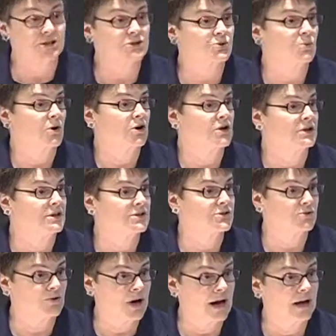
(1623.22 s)
as wearing this
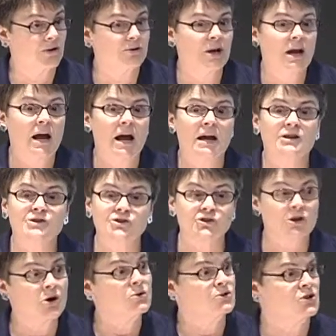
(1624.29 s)
crown, and
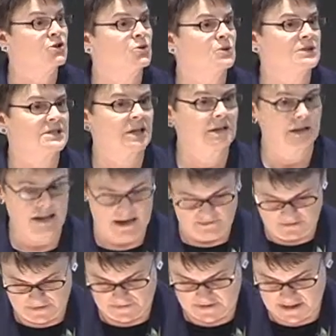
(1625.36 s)
so too, until the late
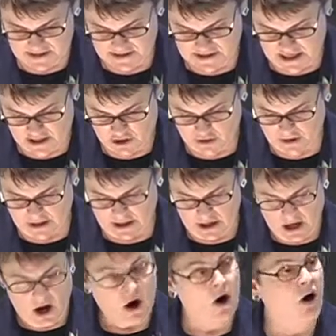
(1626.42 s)
15th century,
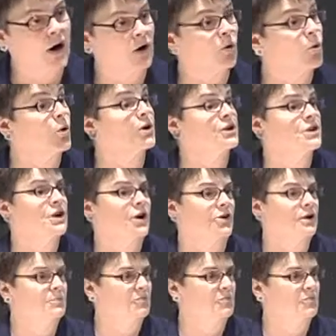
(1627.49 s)
are ordinary